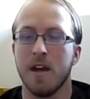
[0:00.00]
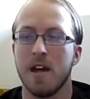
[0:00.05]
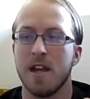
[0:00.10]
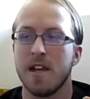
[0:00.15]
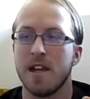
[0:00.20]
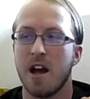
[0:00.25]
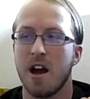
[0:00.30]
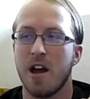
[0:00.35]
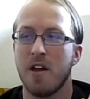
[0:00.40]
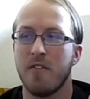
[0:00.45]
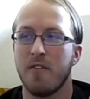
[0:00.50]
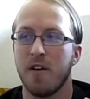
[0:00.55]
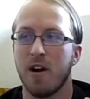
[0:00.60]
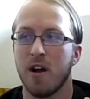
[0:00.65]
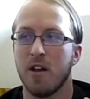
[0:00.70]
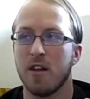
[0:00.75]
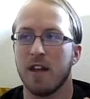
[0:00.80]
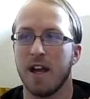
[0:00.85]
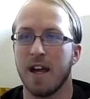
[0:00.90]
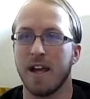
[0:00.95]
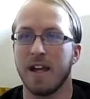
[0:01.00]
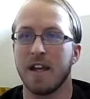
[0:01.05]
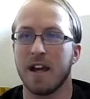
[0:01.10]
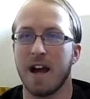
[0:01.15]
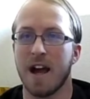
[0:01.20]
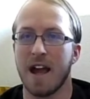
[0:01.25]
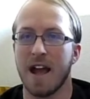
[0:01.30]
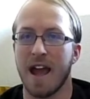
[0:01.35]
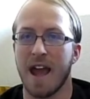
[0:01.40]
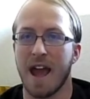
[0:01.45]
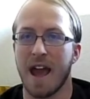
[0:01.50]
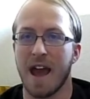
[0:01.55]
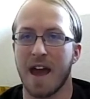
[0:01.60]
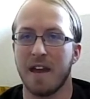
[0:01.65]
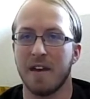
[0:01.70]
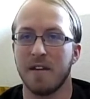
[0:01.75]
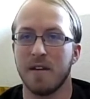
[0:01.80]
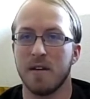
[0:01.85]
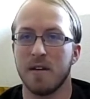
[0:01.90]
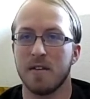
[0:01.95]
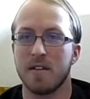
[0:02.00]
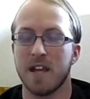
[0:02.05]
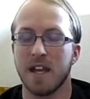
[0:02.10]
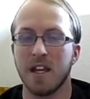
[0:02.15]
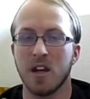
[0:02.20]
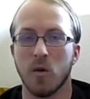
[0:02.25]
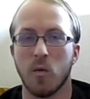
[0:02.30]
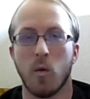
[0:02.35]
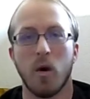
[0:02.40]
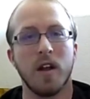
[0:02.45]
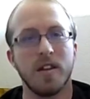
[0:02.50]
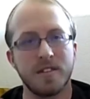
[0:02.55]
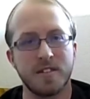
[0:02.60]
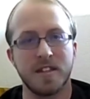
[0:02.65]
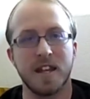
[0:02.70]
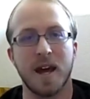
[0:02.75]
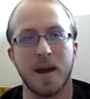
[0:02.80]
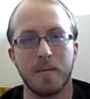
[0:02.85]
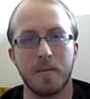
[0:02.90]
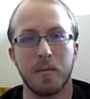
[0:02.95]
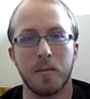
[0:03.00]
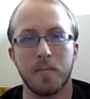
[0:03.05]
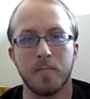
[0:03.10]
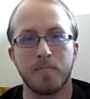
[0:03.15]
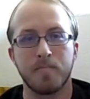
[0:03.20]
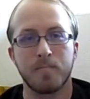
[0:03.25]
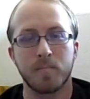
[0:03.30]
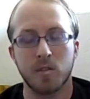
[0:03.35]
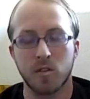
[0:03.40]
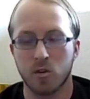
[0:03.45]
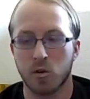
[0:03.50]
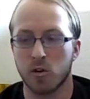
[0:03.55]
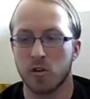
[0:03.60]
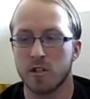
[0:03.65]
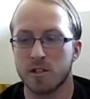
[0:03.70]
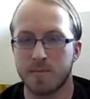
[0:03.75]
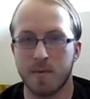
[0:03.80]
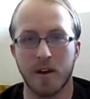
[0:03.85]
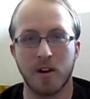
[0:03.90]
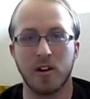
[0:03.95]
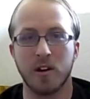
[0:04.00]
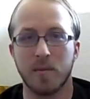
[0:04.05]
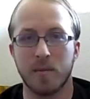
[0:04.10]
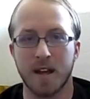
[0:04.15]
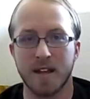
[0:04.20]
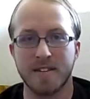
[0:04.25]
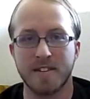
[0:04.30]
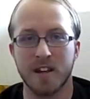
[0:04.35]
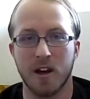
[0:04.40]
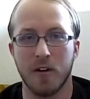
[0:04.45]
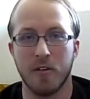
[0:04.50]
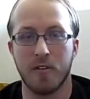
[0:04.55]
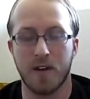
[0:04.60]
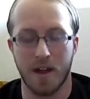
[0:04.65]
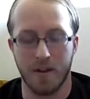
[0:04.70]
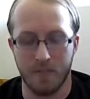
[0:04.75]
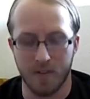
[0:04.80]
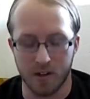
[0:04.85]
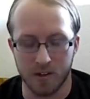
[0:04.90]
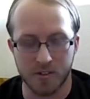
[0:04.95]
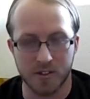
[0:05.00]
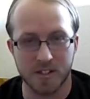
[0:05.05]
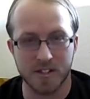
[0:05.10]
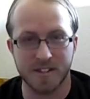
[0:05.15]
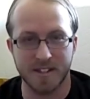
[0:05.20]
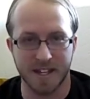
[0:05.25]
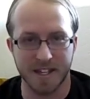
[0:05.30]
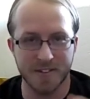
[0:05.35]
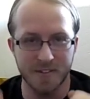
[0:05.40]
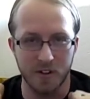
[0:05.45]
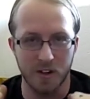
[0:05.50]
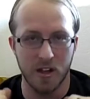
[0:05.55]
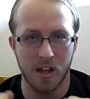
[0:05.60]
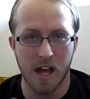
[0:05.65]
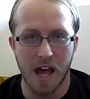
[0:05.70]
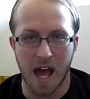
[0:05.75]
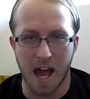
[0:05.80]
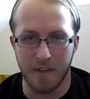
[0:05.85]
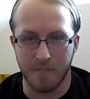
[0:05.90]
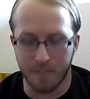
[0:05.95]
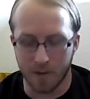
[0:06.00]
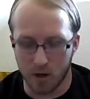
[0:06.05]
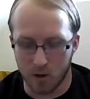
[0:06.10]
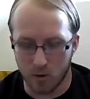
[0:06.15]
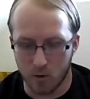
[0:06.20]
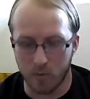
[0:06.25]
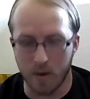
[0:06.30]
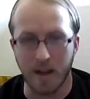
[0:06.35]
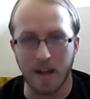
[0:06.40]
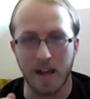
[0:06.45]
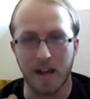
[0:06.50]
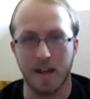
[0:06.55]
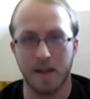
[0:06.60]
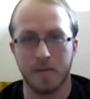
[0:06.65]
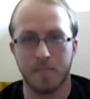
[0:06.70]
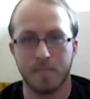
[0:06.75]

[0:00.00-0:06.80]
Now I felt like I had take one step towards bettering myself. I felt successful. I felt ready.